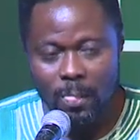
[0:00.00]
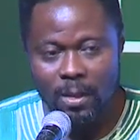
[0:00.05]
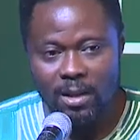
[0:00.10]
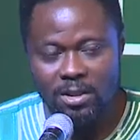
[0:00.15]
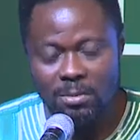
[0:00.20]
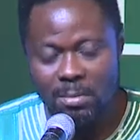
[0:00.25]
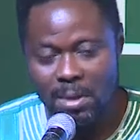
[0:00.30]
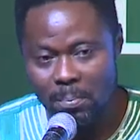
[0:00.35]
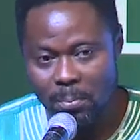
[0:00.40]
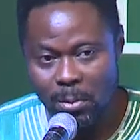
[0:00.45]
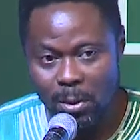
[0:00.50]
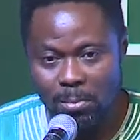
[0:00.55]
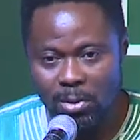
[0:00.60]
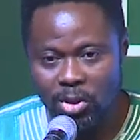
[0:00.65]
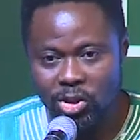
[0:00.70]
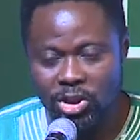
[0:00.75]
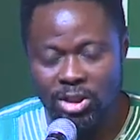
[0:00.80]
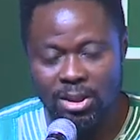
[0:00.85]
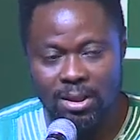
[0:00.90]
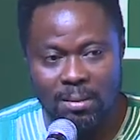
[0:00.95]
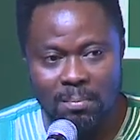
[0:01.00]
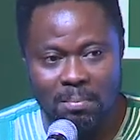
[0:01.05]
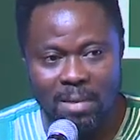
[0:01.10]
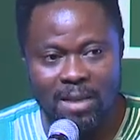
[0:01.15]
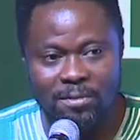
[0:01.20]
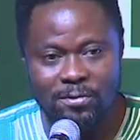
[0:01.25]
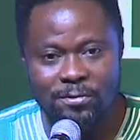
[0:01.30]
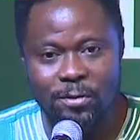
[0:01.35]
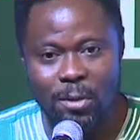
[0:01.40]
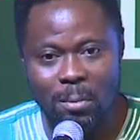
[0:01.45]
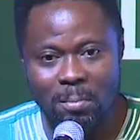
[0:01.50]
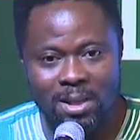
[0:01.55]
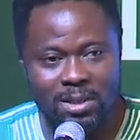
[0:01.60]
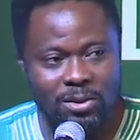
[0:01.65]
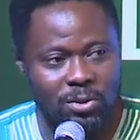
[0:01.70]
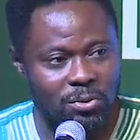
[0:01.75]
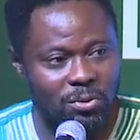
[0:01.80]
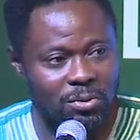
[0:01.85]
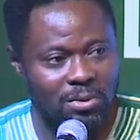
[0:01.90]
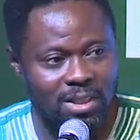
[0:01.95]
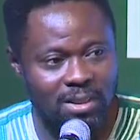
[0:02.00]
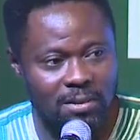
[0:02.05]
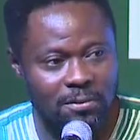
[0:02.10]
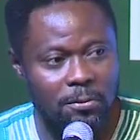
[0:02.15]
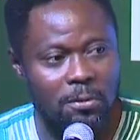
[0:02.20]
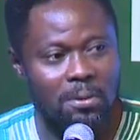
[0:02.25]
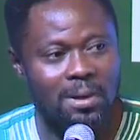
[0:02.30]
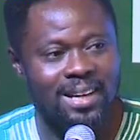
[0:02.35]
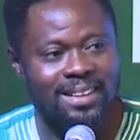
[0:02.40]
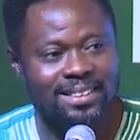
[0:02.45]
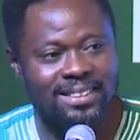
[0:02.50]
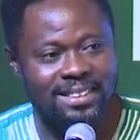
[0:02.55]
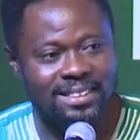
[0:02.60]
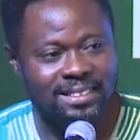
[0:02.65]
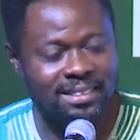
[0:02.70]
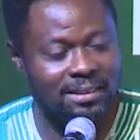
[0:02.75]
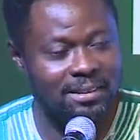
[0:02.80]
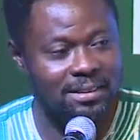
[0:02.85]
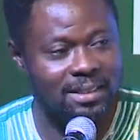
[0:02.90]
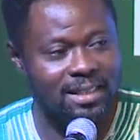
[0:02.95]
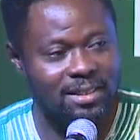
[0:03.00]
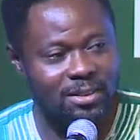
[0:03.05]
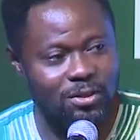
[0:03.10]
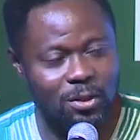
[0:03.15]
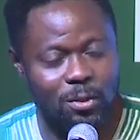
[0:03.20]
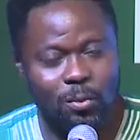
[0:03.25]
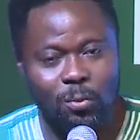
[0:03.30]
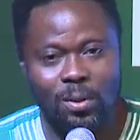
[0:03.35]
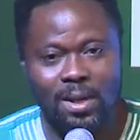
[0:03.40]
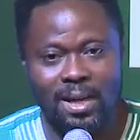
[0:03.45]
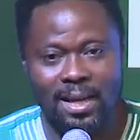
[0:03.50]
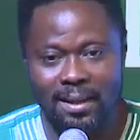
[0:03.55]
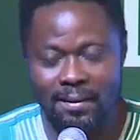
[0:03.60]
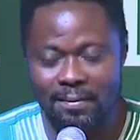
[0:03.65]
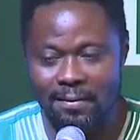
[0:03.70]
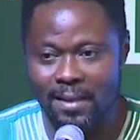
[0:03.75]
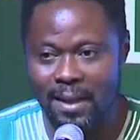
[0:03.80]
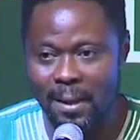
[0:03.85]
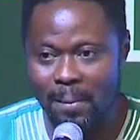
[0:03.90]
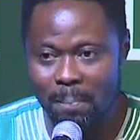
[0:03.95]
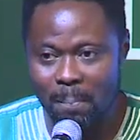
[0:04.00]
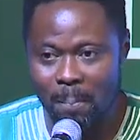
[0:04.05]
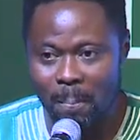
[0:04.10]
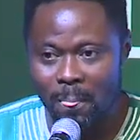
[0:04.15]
is my publisher, my former student, Folan, is seated somewhere there.